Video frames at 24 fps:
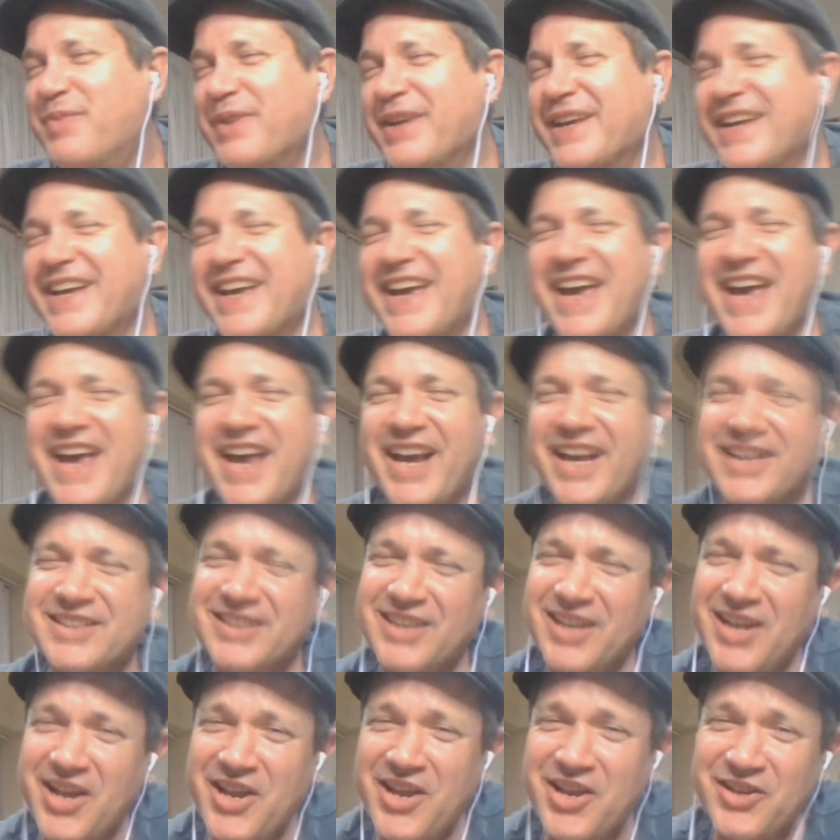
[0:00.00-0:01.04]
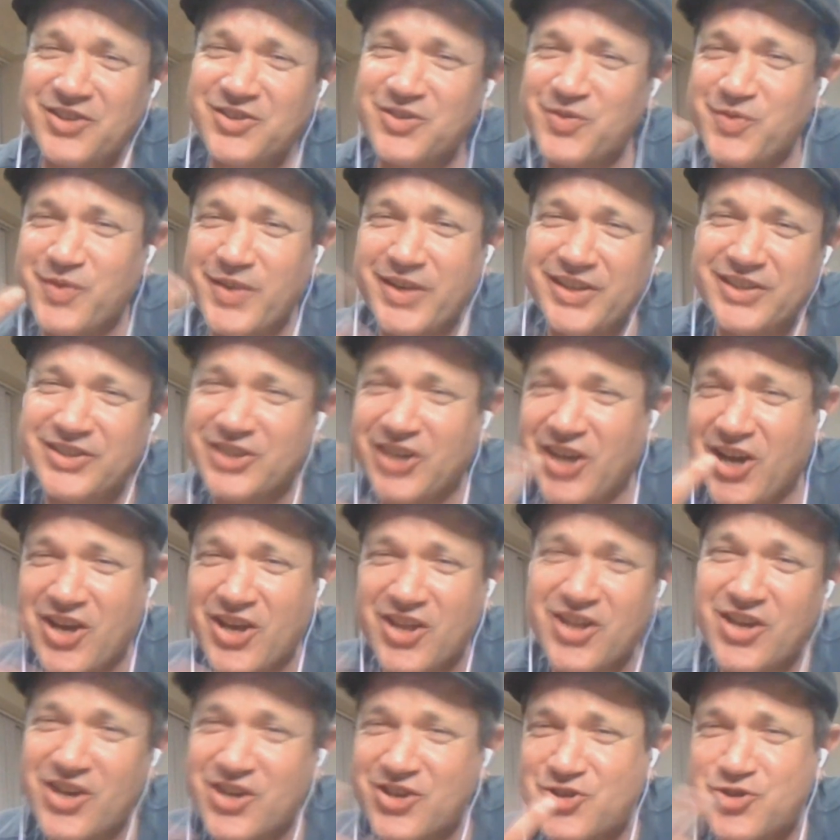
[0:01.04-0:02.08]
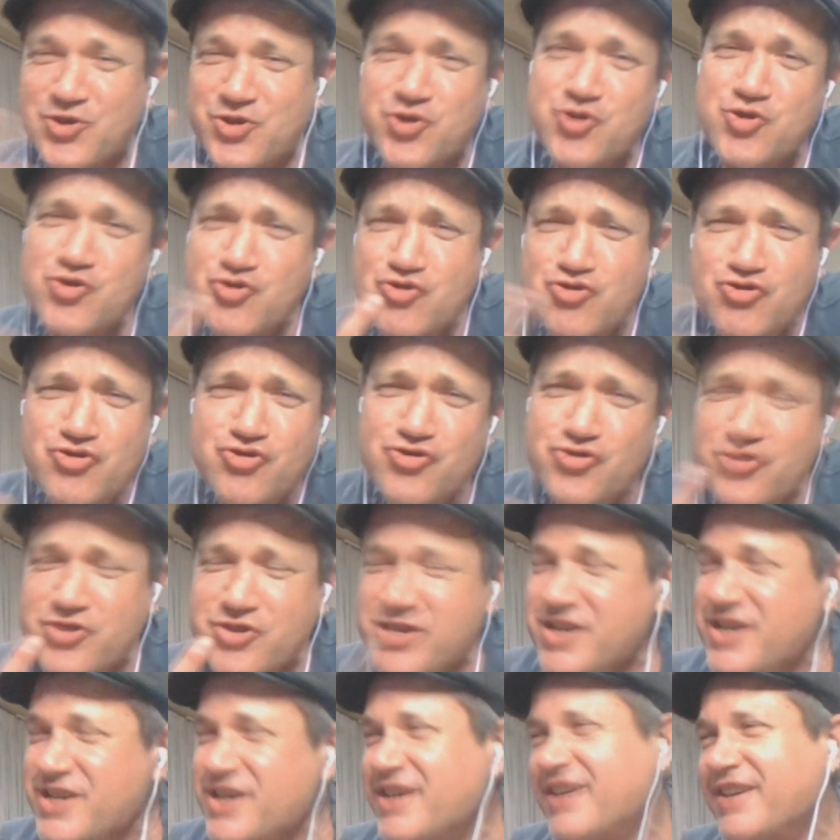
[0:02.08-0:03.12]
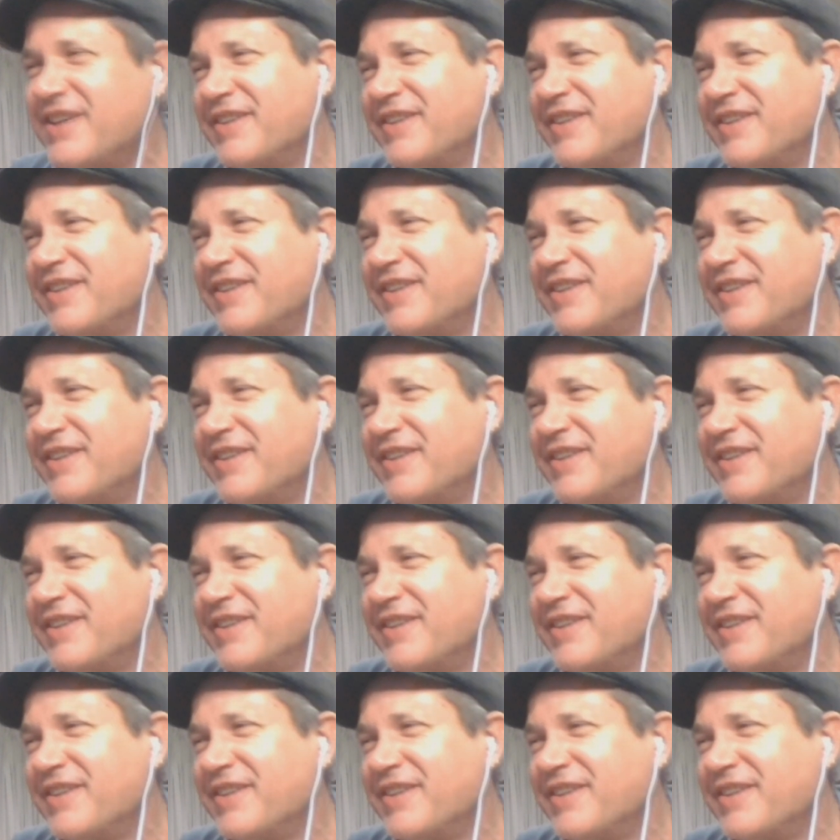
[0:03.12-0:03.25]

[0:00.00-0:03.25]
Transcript: Be excellent to each other, dude!